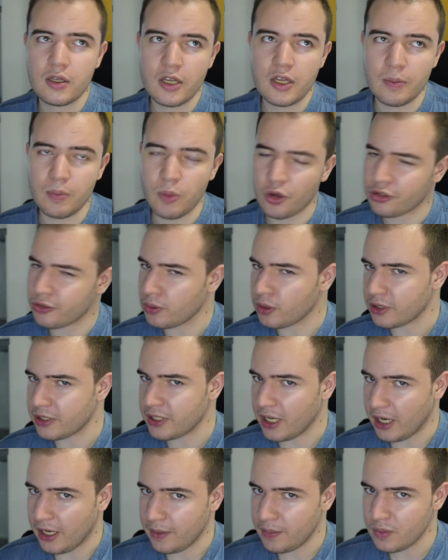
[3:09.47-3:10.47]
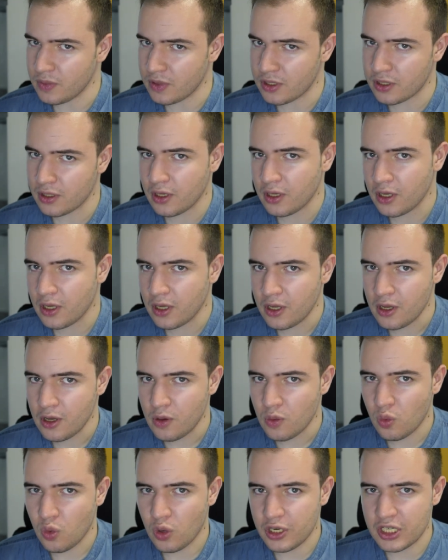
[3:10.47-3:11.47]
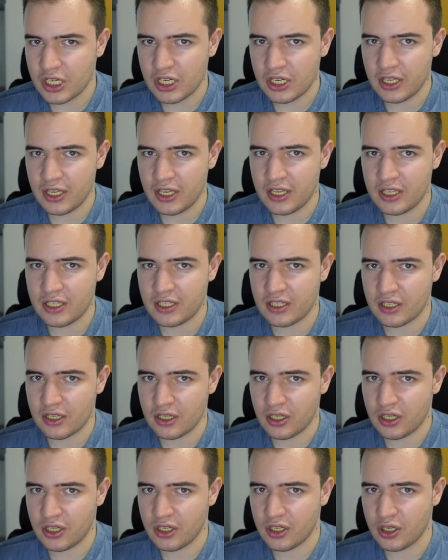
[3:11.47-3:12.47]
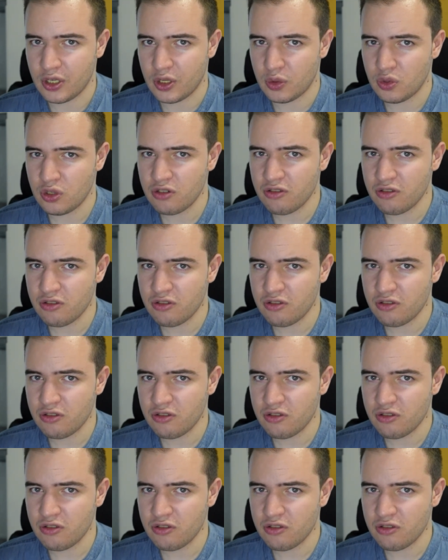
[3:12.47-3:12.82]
Impossible Times, which is a